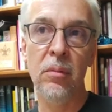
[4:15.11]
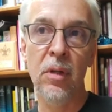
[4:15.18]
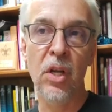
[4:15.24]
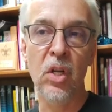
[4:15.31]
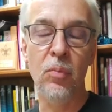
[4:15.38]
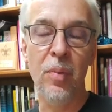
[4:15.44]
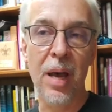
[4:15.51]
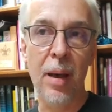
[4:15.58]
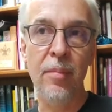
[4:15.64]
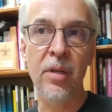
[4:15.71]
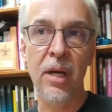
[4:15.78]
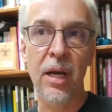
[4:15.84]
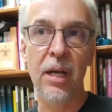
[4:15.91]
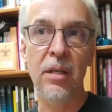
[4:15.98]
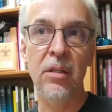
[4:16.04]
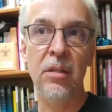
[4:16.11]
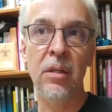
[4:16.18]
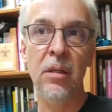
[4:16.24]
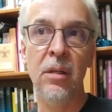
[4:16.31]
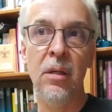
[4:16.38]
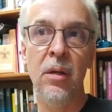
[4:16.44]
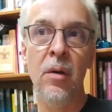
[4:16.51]
is baptized
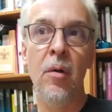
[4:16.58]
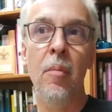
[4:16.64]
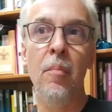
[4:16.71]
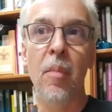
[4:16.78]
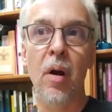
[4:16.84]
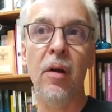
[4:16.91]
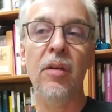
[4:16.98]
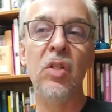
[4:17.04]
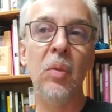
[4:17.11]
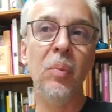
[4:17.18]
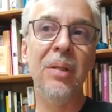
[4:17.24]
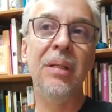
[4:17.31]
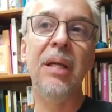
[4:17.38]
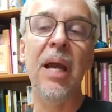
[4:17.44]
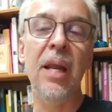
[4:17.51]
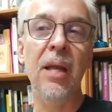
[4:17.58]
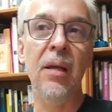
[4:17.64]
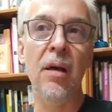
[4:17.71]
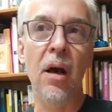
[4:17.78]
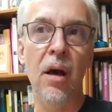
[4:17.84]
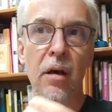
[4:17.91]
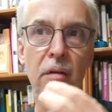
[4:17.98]
marks the
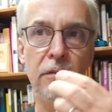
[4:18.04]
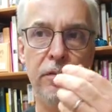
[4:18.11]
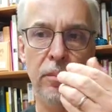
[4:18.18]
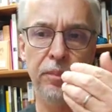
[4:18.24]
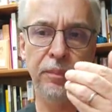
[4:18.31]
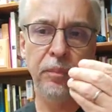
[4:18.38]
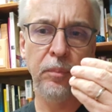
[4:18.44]
beginning of